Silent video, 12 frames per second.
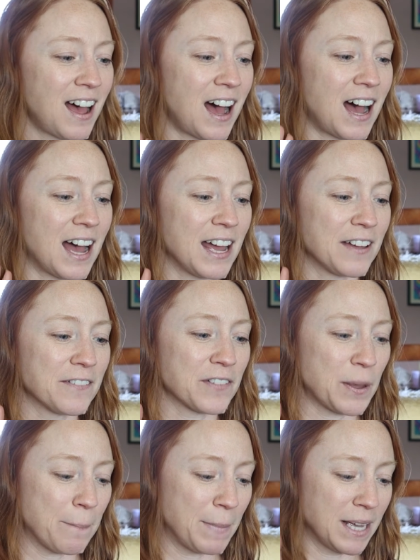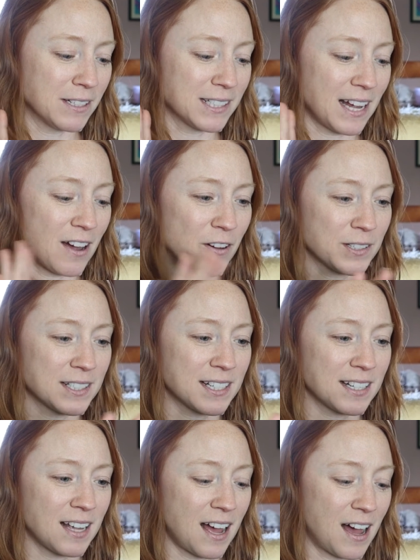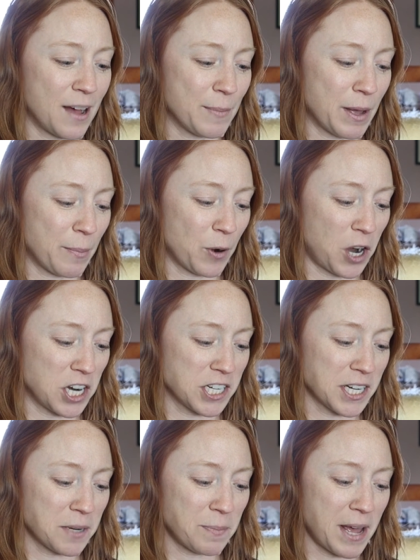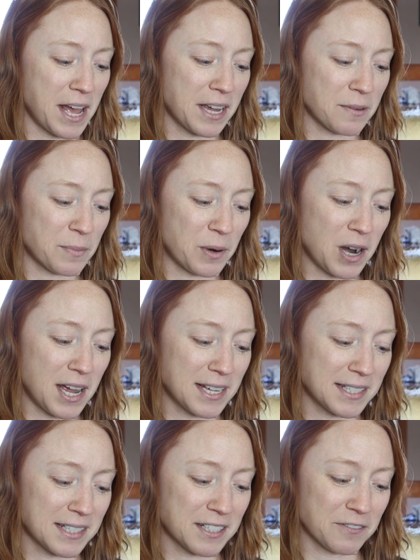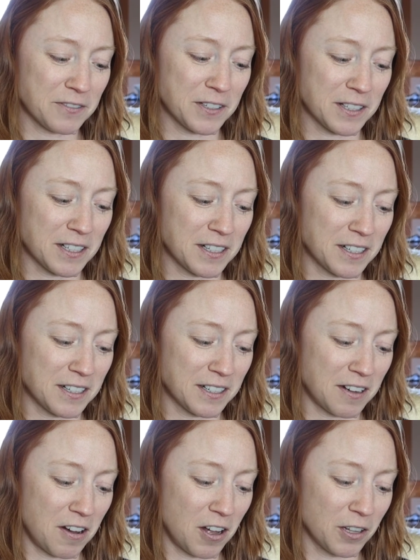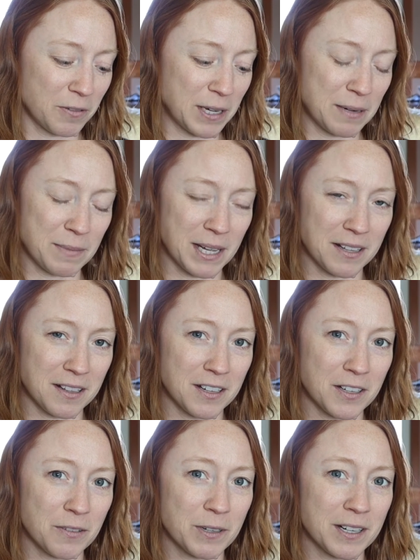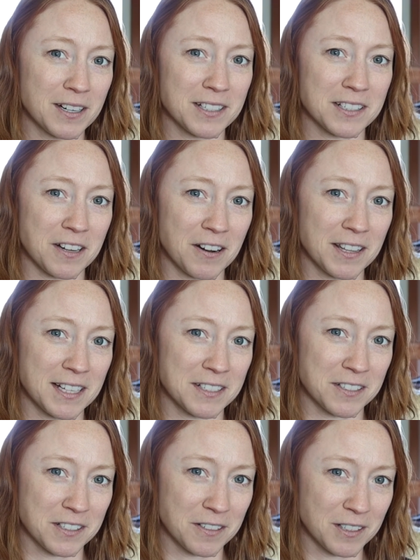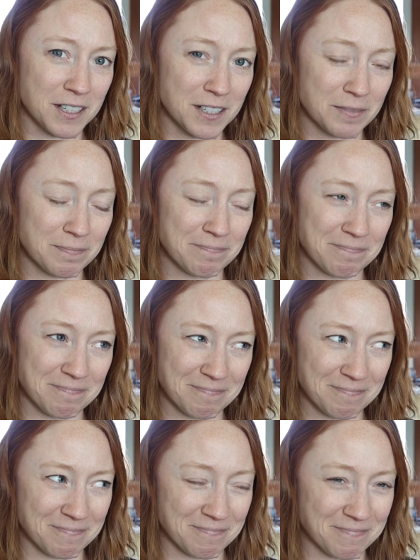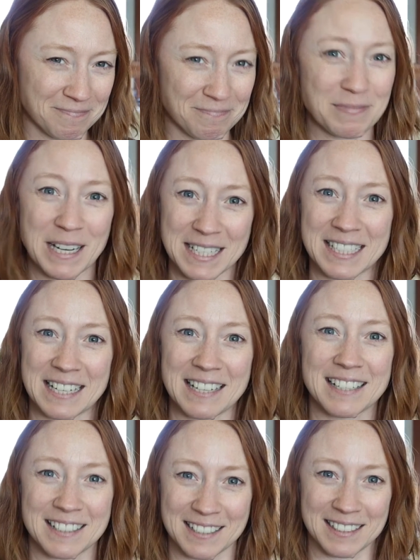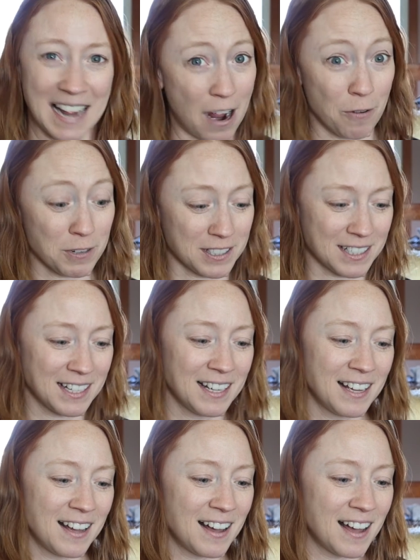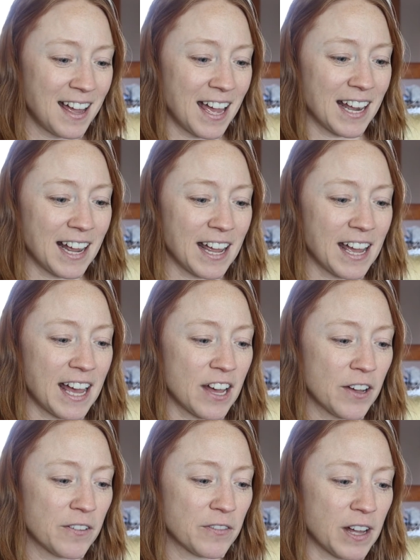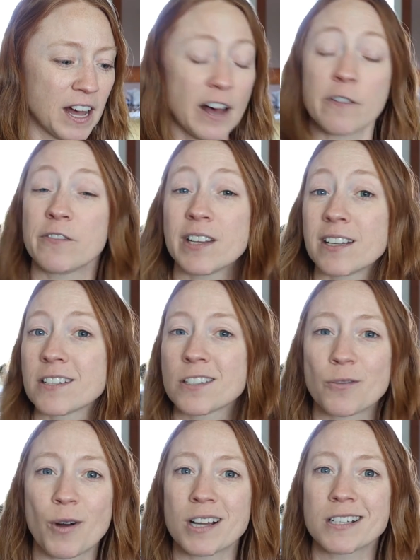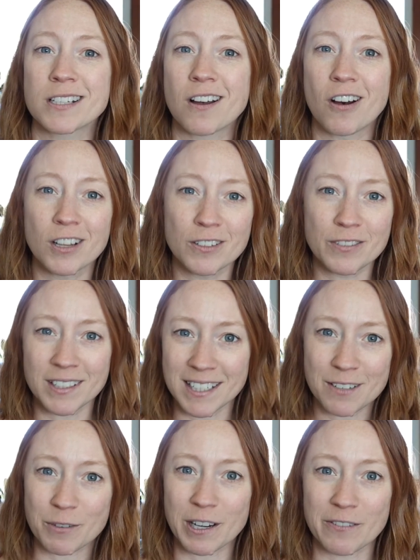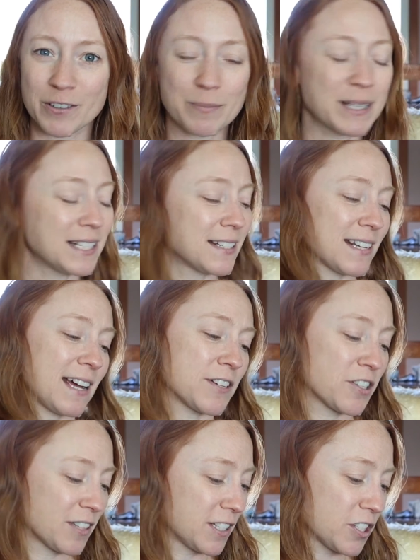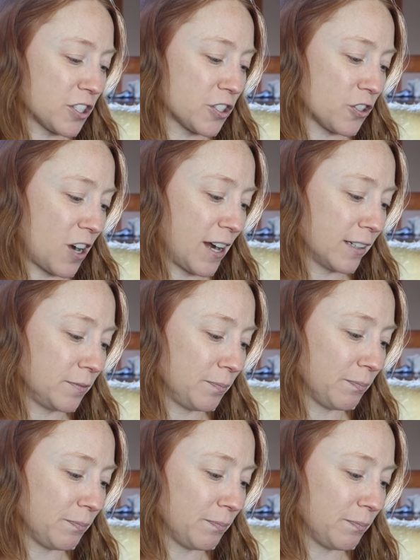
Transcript: I've mailed out a project bag prize for the Halloween make-along winner. Sorry that took so long, but I did it. It's out. And I have finished washing all of the knitwear from my destash, so that's just drying.